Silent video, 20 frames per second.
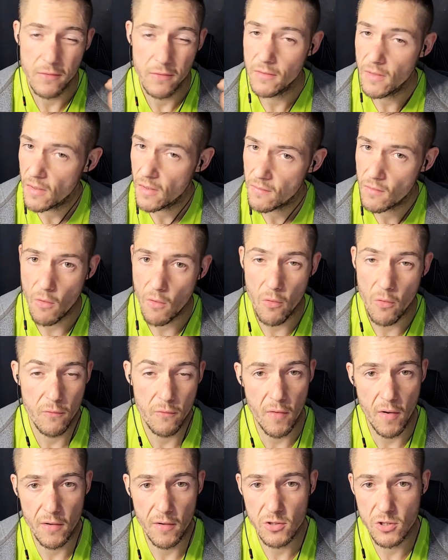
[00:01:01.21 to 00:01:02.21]
That's called
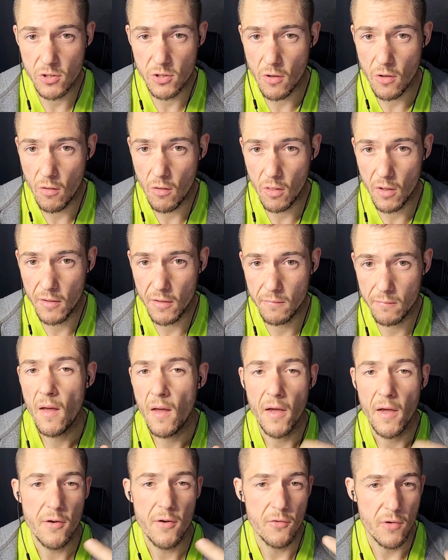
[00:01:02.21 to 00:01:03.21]
function calling.
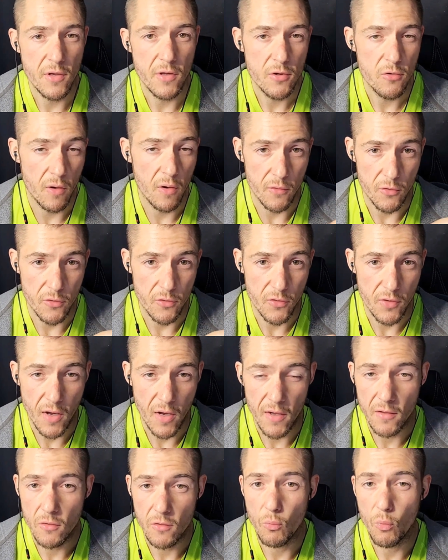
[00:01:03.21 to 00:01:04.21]
And you need to
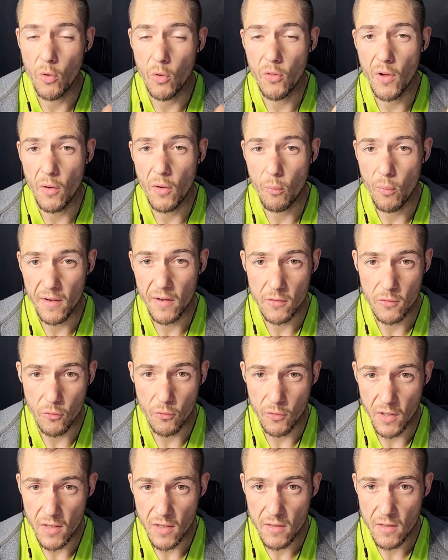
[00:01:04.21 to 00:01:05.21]
understand what are vector
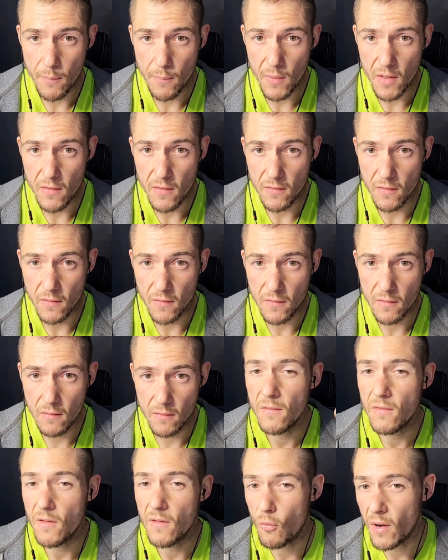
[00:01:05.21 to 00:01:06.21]
databases,
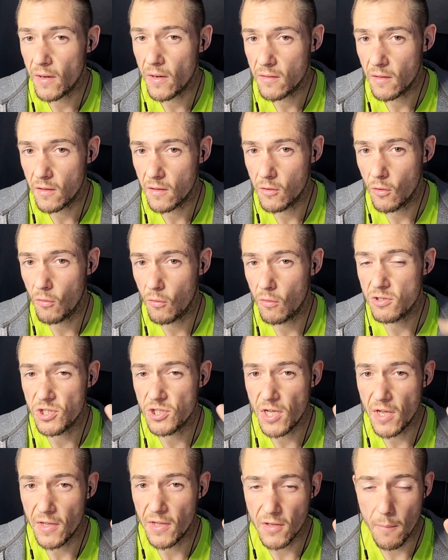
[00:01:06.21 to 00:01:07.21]
direct technology
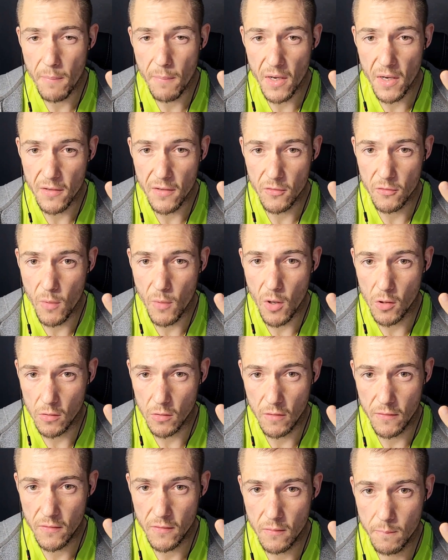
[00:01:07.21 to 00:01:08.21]
and embeddings
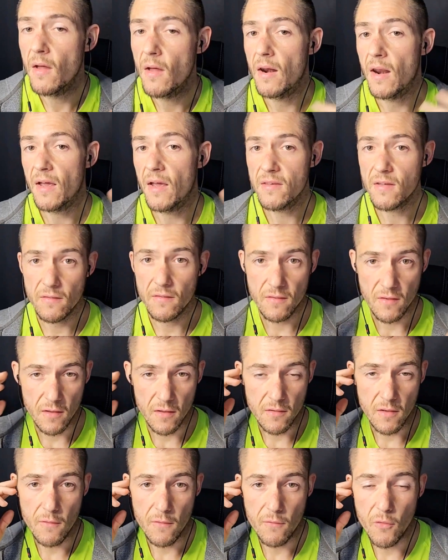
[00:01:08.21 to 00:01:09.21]
models. Like I
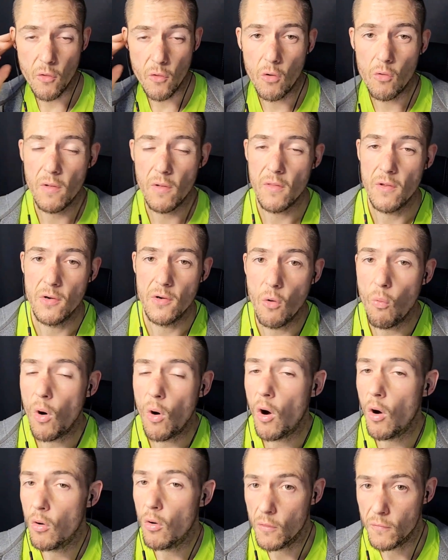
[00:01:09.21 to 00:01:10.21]
said, if you already know
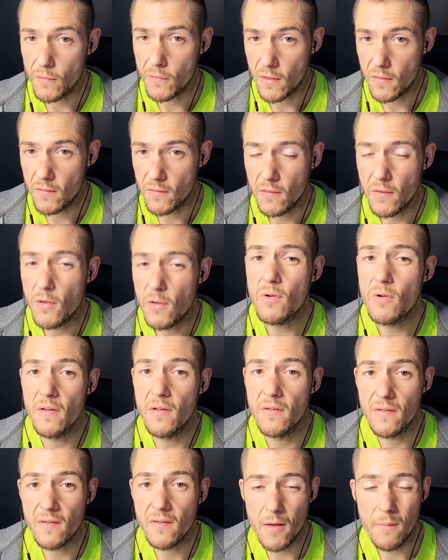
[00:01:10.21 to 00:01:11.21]
all of this, you can
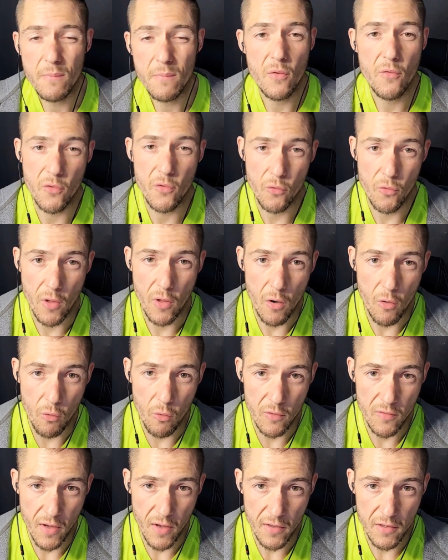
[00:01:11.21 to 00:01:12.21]
skip through the whole
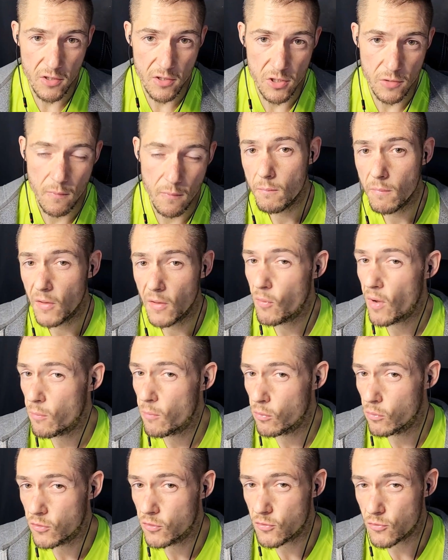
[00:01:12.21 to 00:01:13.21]
section. But I
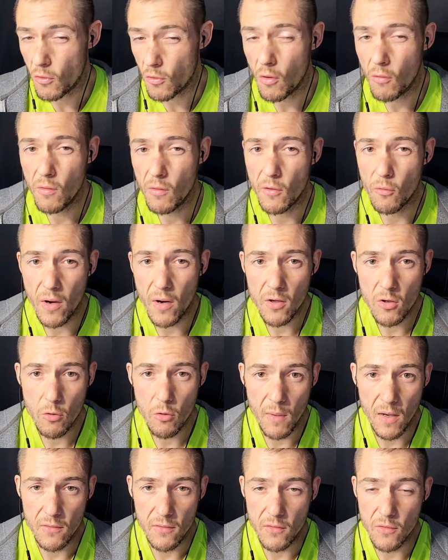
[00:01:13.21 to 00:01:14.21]
would strongly
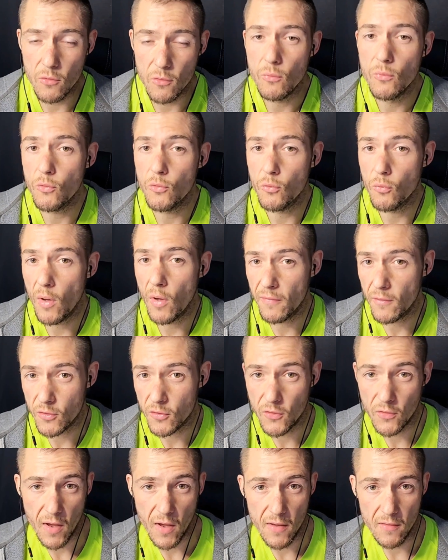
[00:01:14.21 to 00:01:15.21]
recommend you to
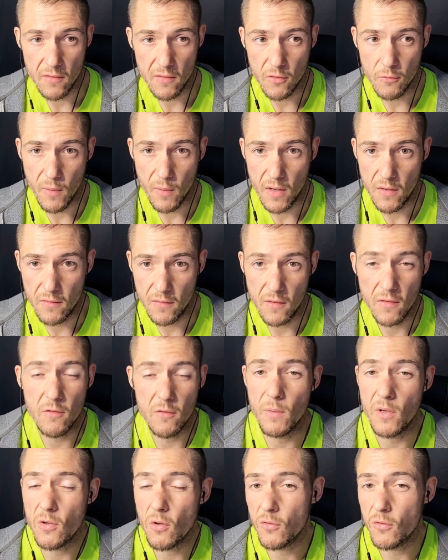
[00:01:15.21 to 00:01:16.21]
understand these basics,
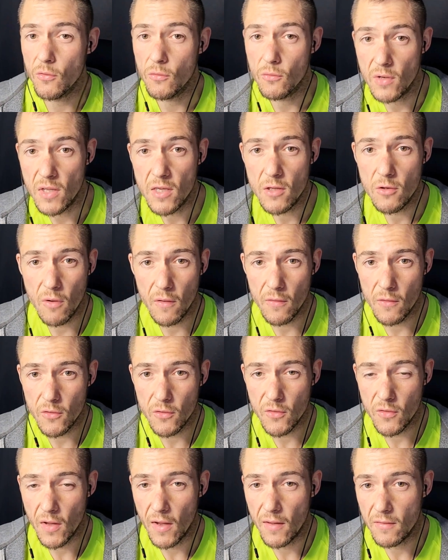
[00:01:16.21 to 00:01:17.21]
because you need to
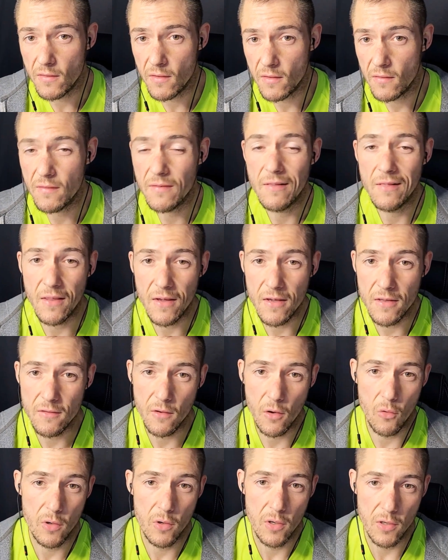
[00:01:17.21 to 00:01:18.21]
understand this
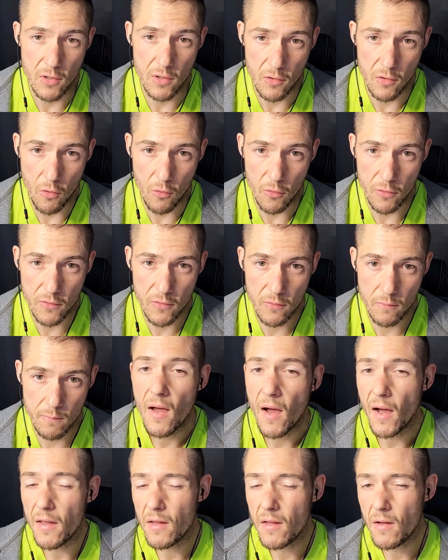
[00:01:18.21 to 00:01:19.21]
later in the course.
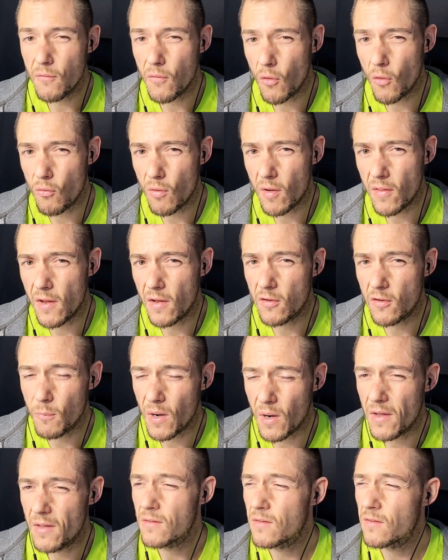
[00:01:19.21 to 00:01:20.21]
I have already
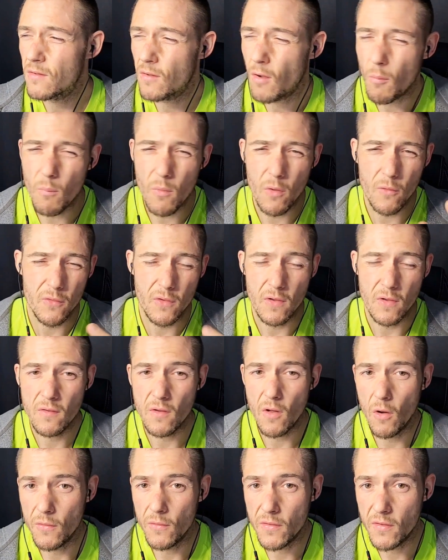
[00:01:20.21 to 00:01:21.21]
explained some of these
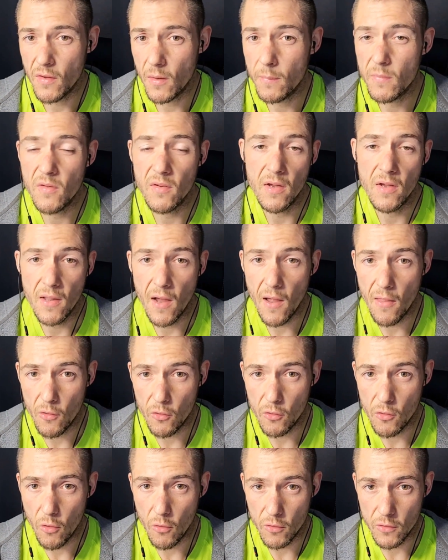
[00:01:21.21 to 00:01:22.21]
concepts in other
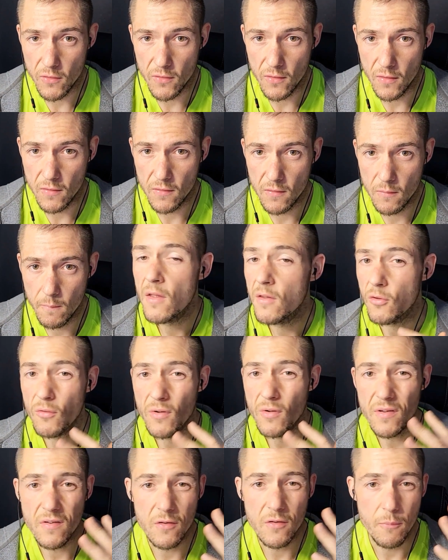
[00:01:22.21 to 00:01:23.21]
courses. So
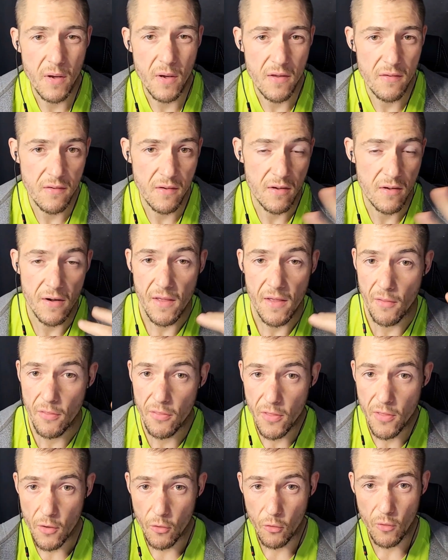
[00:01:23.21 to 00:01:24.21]
this is basically a
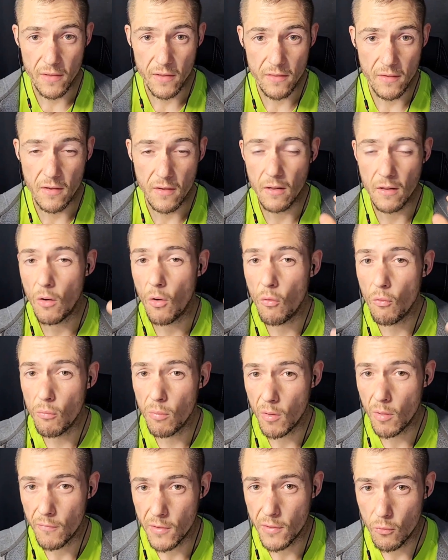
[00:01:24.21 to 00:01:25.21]
theoretical
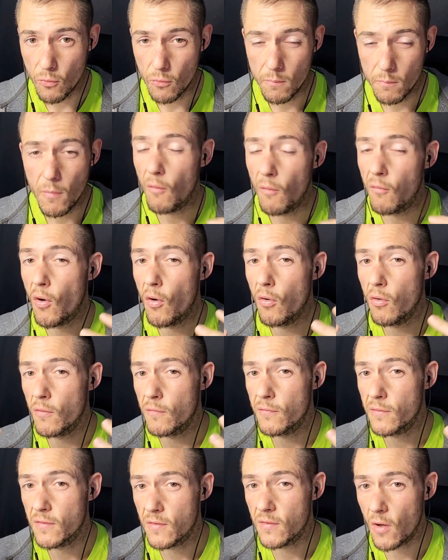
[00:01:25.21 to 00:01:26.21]
overview of all of
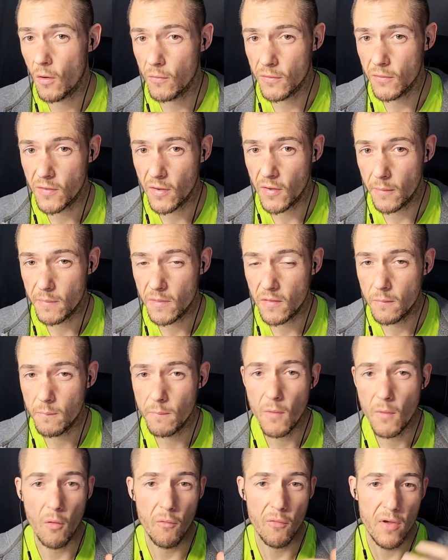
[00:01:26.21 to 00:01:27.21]
these concepts,
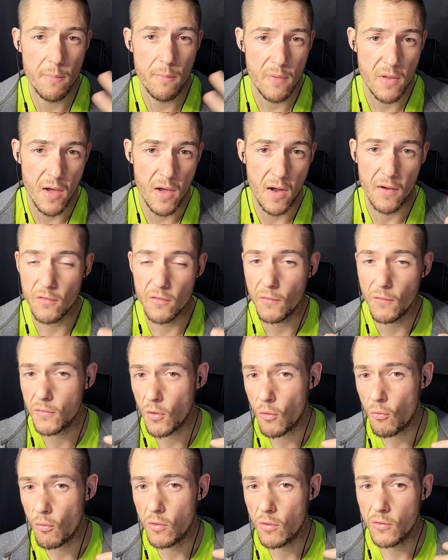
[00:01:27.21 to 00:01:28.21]
of APIs, of
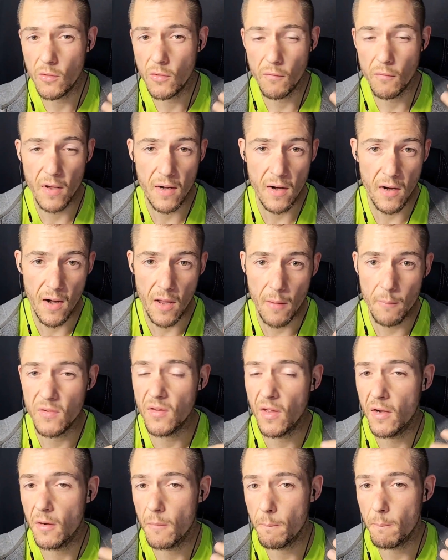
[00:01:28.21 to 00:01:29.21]
tokens, of LLMs
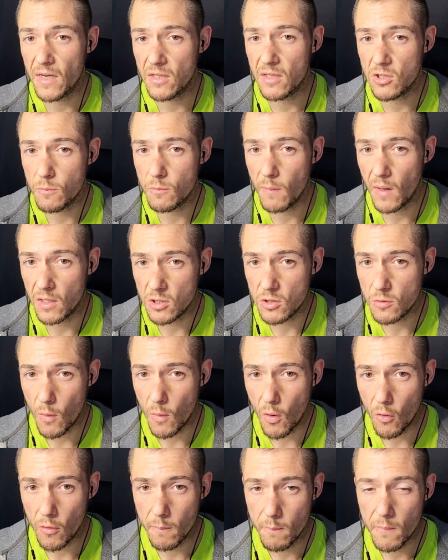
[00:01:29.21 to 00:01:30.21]
and much
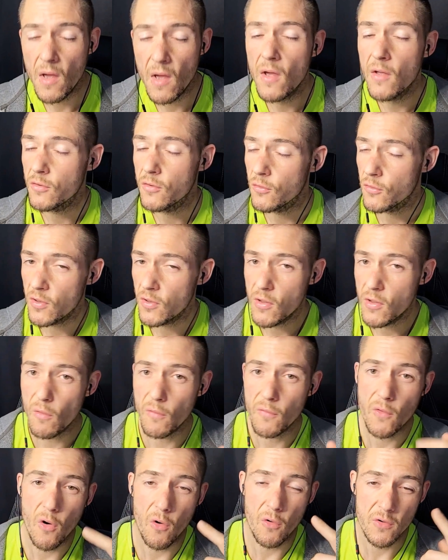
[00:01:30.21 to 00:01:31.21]
more. So see you
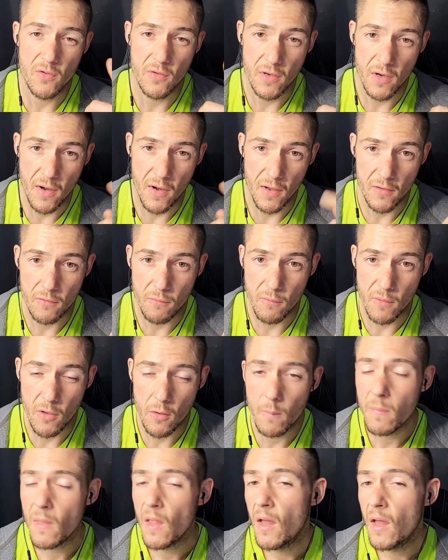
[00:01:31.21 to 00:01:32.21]
of course in the next
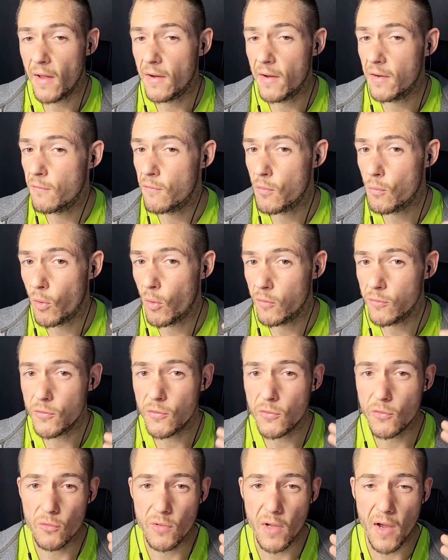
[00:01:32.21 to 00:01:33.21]
video, and if you want
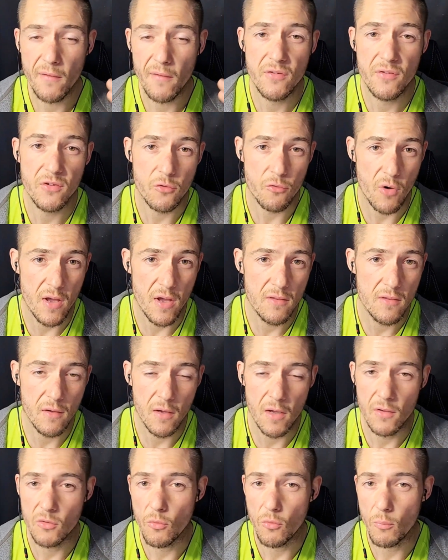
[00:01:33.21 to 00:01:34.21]
to dive straight
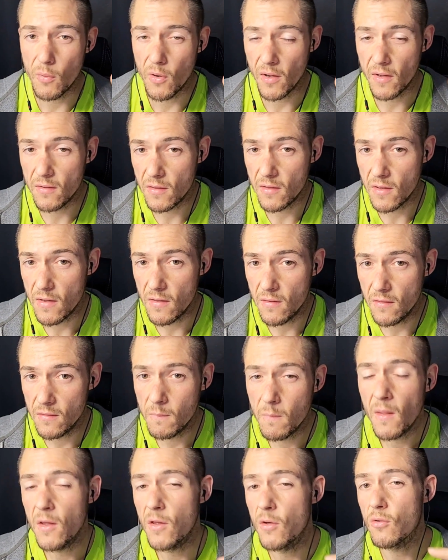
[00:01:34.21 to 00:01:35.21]
into practice,
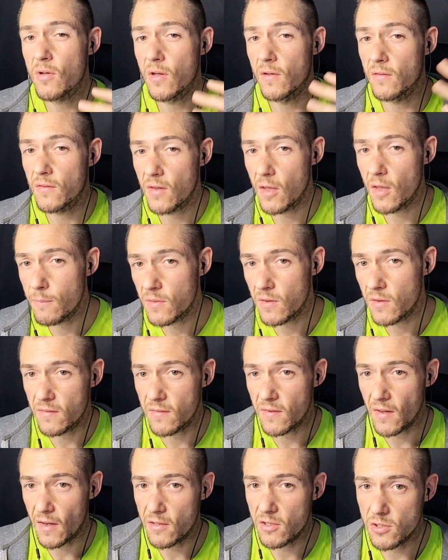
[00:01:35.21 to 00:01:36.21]
you can skip this
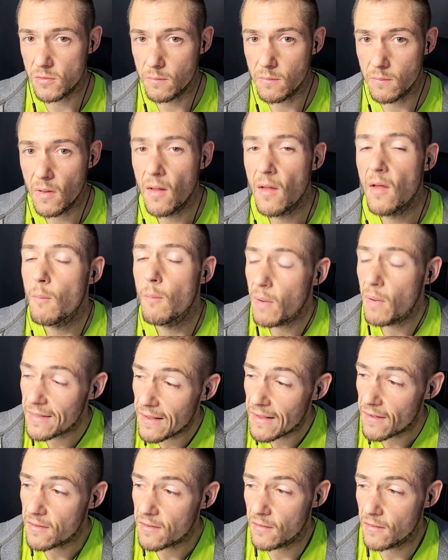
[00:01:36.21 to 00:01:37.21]
section. But
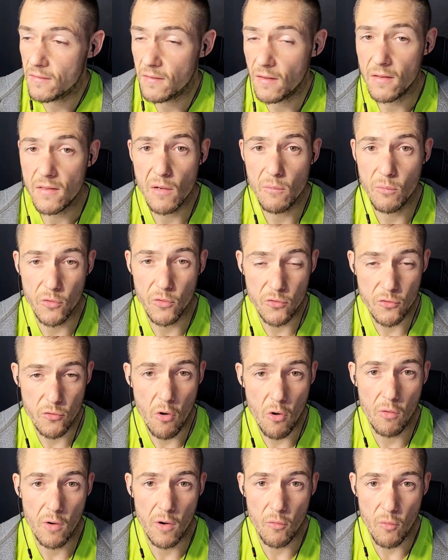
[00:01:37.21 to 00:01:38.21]
like I said, I would
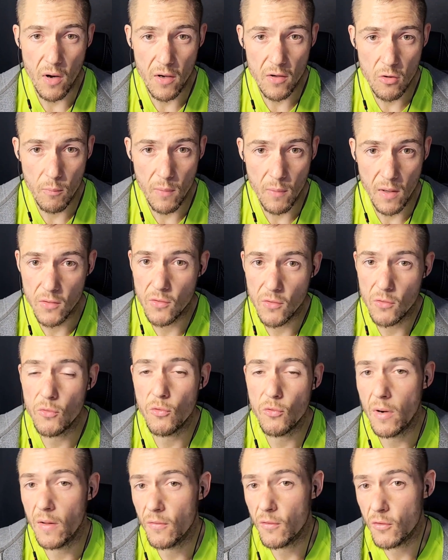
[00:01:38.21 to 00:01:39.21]
strongly recommend you
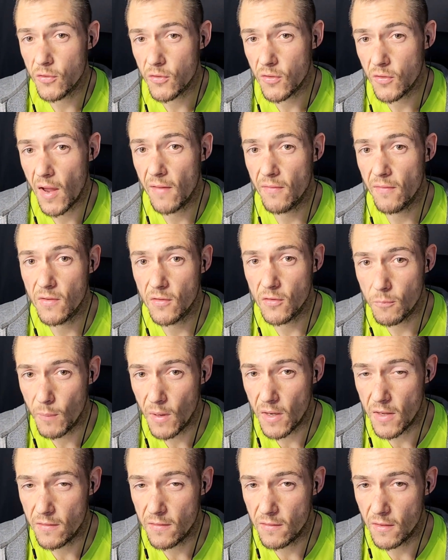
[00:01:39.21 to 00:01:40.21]
to understand these
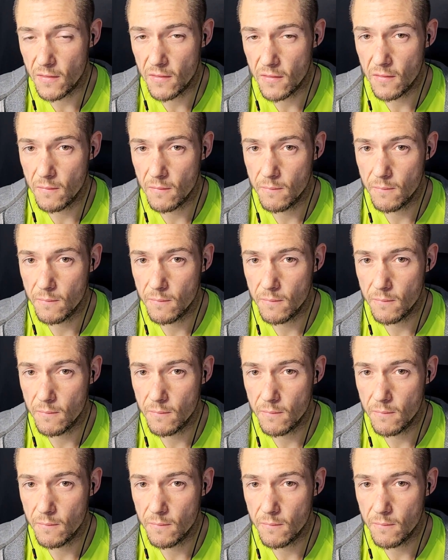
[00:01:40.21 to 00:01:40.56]
basics.